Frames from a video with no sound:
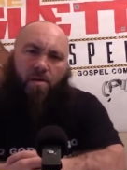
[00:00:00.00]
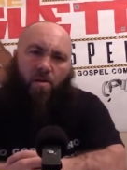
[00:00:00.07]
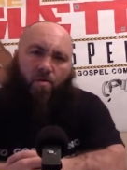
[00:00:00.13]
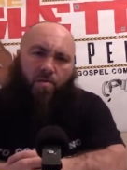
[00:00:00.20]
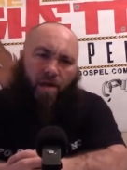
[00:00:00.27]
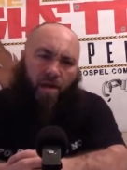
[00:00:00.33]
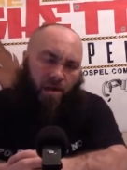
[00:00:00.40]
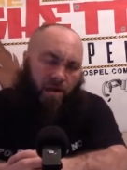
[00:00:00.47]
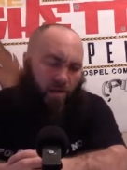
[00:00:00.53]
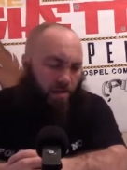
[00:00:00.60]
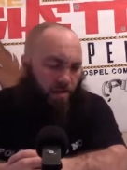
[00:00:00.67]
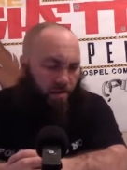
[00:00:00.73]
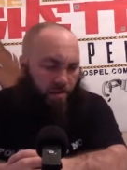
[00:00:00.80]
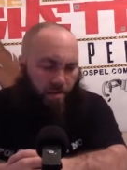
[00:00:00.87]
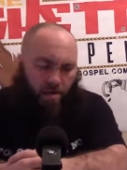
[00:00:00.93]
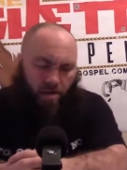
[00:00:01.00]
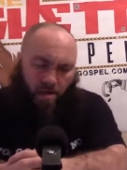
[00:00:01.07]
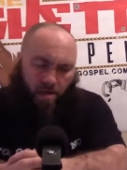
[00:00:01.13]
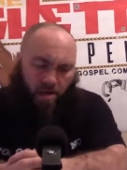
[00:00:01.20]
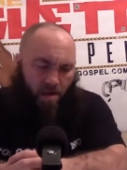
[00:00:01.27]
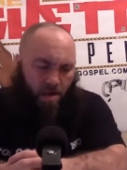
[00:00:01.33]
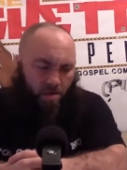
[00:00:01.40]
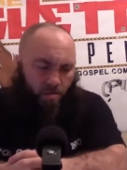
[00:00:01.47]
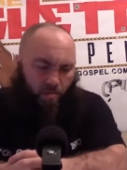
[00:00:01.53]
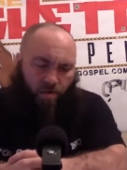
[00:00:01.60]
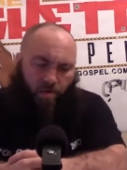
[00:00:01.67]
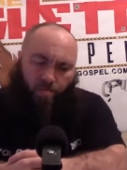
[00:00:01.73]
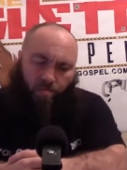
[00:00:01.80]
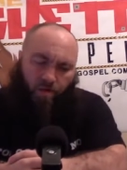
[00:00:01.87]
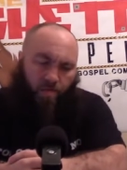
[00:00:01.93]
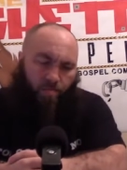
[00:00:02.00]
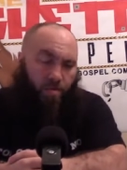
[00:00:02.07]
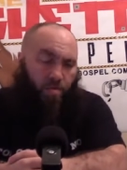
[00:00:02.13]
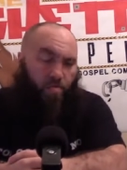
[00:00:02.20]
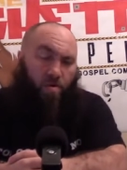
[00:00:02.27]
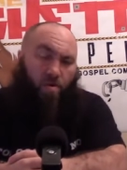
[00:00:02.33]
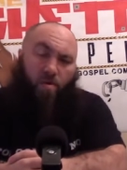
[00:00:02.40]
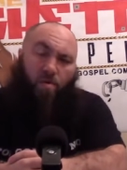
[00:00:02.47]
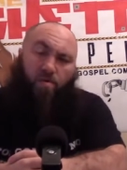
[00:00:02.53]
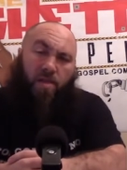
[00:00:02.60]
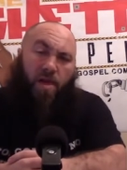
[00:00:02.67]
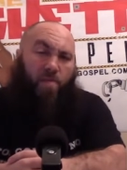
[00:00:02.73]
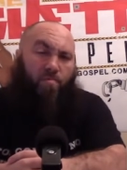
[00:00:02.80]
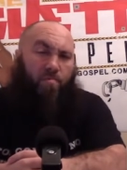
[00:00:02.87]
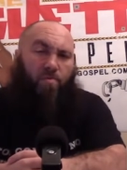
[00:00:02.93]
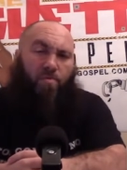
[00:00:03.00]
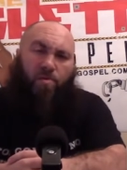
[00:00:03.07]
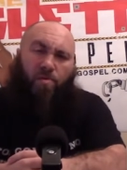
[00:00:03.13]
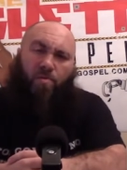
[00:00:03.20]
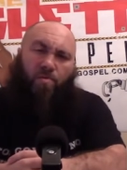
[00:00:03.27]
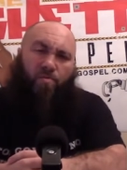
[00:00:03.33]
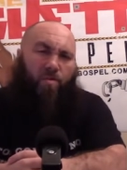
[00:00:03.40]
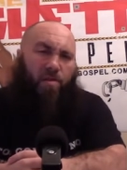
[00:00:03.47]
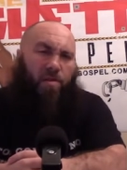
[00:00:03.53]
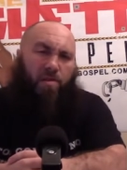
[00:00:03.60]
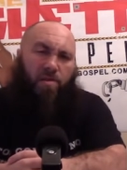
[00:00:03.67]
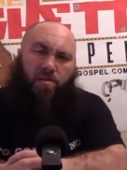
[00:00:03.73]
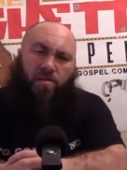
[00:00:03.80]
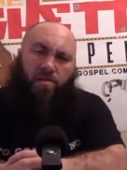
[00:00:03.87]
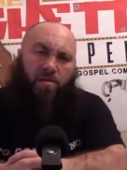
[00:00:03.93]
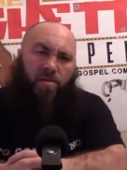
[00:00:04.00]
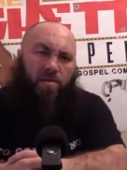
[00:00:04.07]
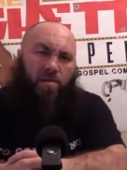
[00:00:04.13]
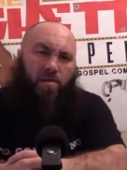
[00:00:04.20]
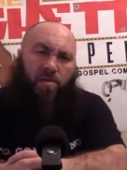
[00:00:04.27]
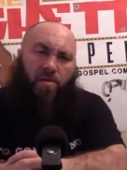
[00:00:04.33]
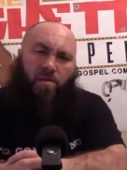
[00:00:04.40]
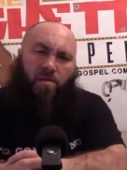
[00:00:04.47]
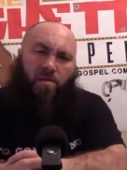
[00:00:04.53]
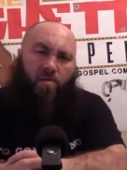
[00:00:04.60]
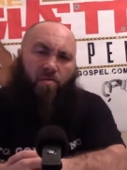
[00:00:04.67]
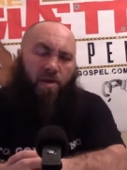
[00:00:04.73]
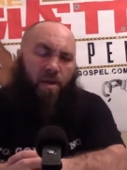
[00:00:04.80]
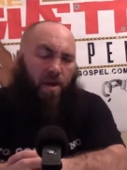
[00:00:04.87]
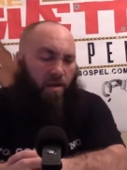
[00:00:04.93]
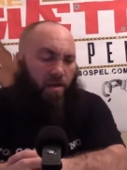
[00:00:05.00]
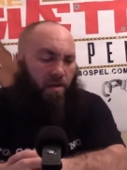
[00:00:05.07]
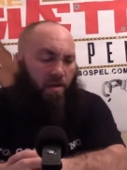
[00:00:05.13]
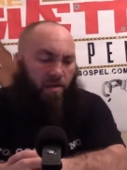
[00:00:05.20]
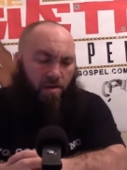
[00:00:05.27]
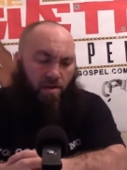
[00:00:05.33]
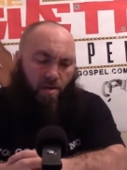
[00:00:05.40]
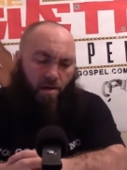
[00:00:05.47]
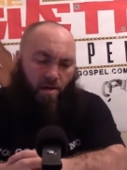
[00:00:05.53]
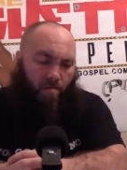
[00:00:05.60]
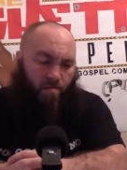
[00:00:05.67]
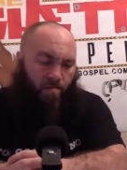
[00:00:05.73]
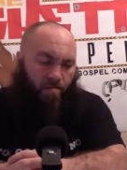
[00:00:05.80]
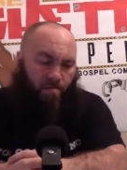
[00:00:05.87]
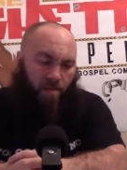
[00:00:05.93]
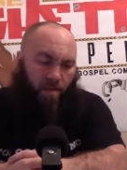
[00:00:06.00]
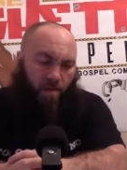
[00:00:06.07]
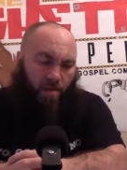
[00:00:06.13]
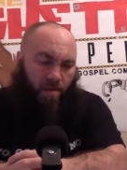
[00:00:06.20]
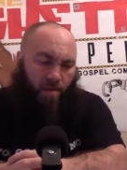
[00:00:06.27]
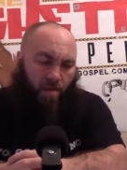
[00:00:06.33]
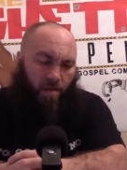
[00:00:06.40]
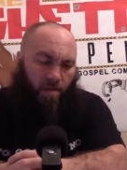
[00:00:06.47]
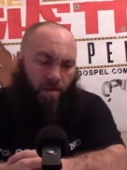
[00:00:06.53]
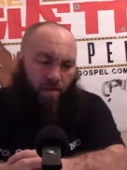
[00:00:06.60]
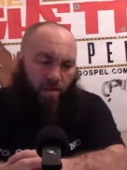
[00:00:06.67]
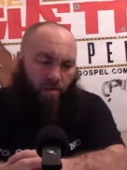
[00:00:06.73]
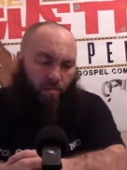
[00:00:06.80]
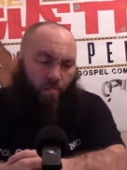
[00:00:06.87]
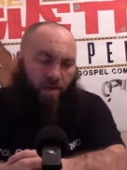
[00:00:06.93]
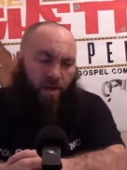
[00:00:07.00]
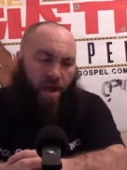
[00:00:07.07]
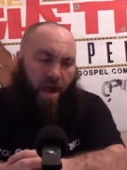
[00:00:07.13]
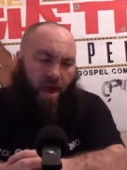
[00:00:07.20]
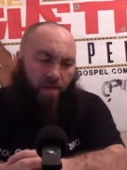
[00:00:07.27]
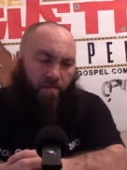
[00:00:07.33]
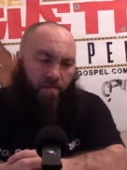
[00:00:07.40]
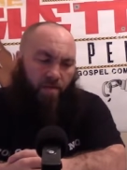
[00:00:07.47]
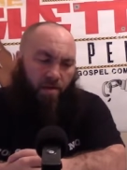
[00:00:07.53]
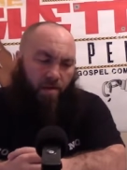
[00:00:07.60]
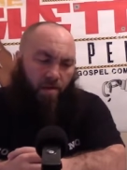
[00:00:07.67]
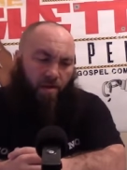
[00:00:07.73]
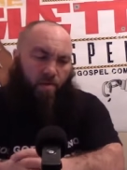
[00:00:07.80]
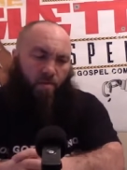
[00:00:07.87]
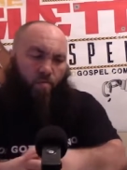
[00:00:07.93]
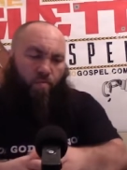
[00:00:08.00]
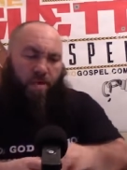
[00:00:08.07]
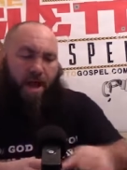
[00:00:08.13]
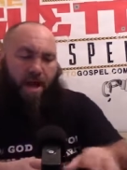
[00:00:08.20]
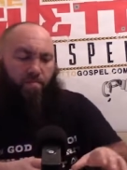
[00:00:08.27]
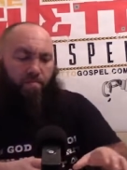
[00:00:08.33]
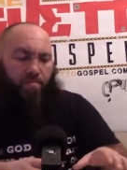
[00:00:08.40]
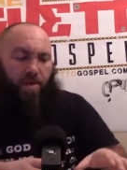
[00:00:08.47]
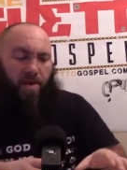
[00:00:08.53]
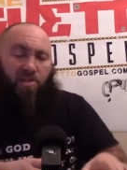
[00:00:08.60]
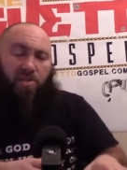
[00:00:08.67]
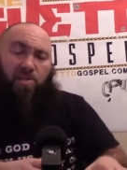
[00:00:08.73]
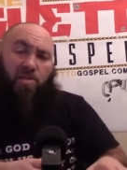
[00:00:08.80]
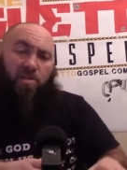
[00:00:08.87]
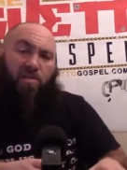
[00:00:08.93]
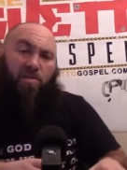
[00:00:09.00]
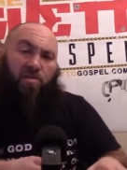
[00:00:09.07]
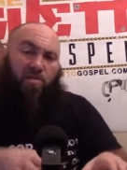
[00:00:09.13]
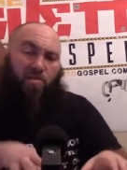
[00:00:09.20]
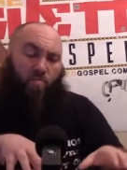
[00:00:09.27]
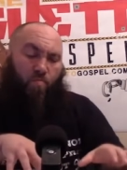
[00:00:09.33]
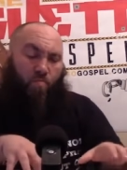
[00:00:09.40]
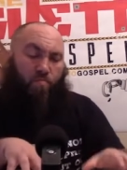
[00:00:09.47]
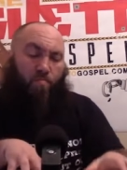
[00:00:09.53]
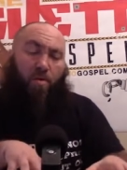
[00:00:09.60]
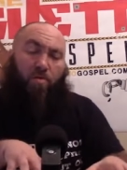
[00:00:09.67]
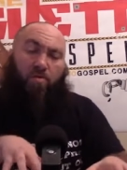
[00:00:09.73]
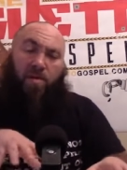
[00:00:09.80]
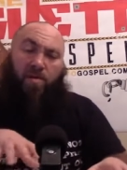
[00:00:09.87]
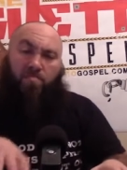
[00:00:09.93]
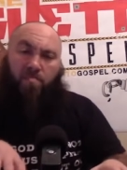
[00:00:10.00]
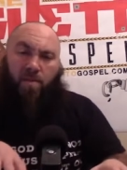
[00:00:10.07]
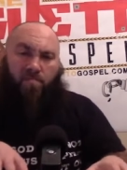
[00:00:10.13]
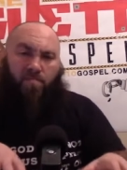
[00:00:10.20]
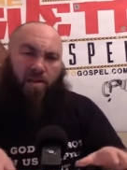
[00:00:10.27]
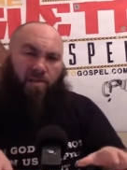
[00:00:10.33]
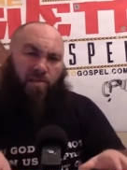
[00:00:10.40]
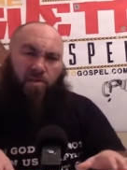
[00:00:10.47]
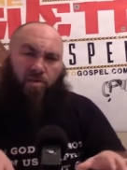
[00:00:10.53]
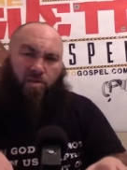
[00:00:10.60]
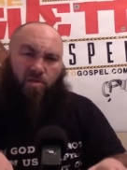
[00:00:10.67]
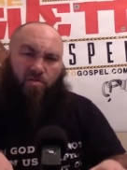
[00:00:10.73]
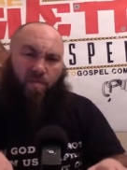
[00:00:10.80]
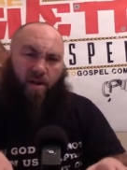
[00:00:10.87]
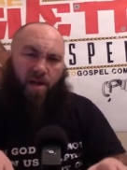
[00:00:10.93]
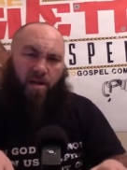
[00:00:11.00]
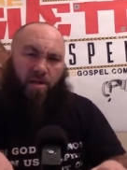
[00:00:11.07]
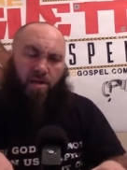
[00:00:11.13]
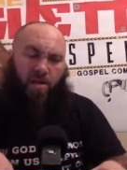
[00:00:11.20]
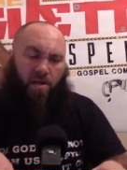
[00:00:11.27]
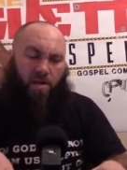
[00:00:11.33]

Okay? We're, we're going to be doing a whole lot more, Lord willing. Okay? Um, we have, we have messages, milk and meat messages, right?